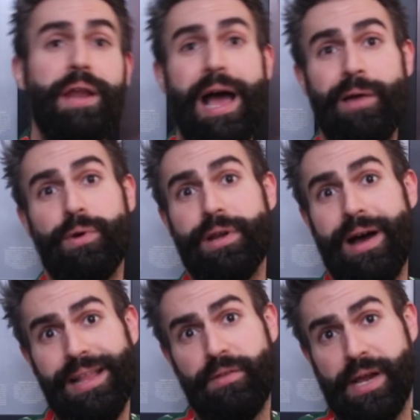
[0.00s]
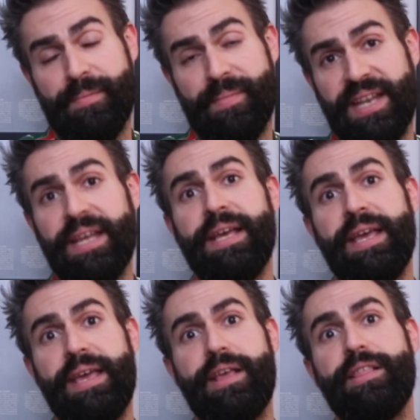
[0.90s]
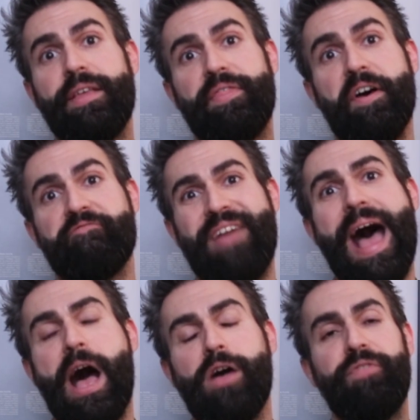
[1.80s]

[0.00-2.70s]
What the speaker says: I would highly recommend is the Valve